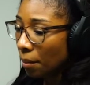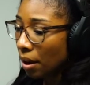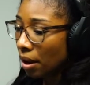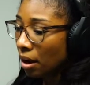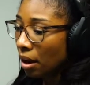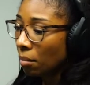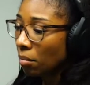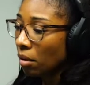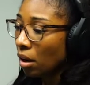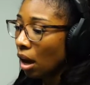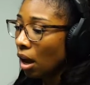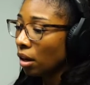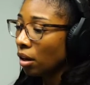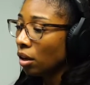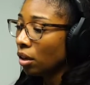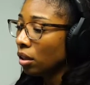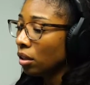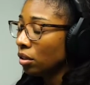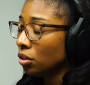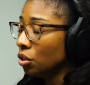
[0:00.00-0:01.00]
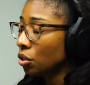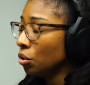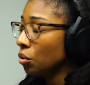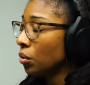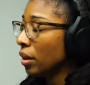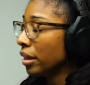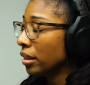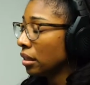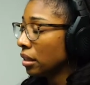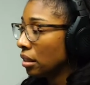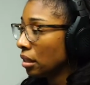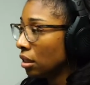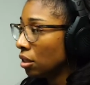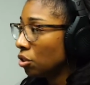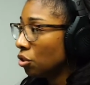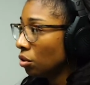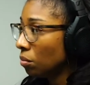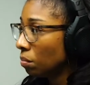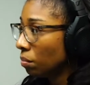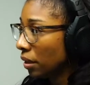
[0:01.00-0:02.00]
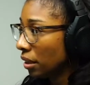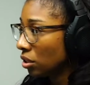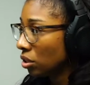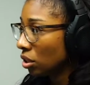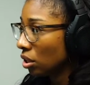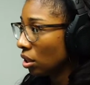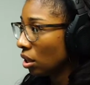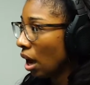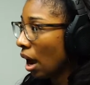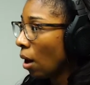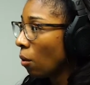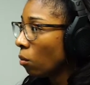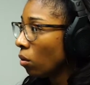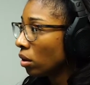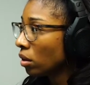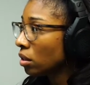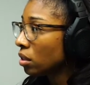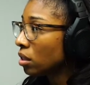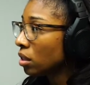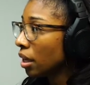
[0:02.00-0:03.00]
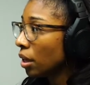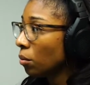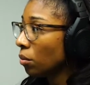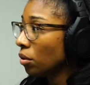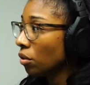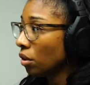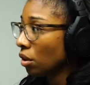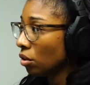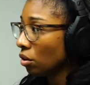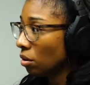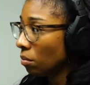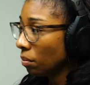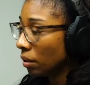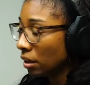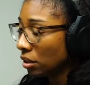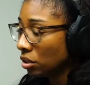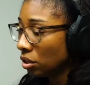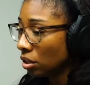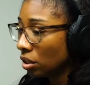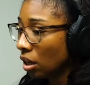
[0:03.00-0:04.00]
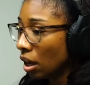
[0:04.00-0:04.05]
And I'm not going to exceed your budget. I want to stay within your budget.